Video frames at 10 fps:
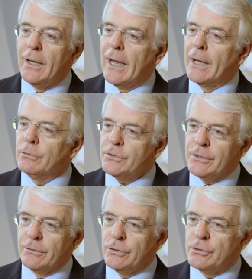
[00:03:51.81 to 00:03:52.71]
And
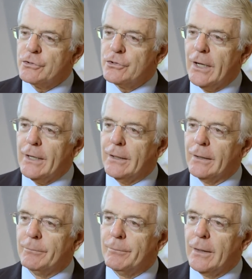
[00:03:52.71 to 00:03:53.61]
also, of course,
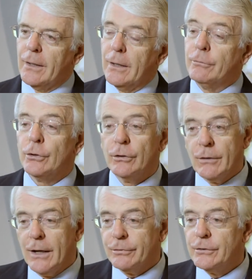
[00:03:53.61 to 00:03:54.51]
China, uh, for a
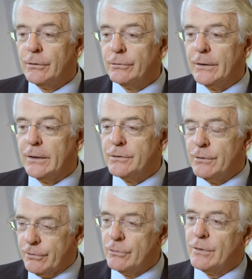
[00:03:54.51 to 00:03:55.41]
raft of uh,
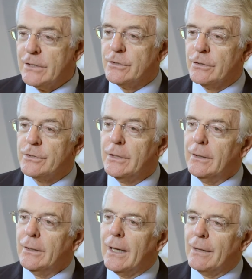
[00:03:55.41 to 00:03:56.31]
different reasons,
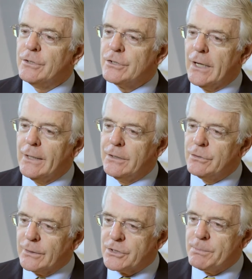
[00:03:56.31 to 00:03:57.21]
have decided
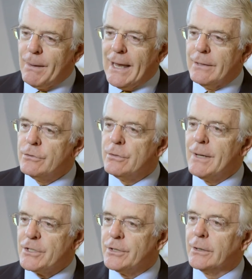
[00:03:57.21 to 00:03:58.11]
to expand
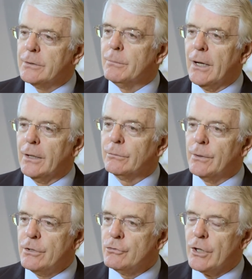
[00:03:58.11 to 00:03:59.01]
domestic demand
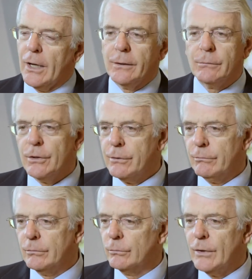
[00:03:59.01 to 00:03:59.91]
within China, with
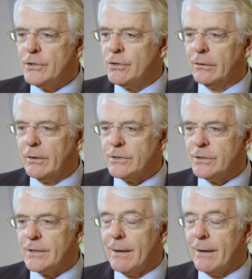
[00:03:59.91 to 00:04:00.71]
wage increases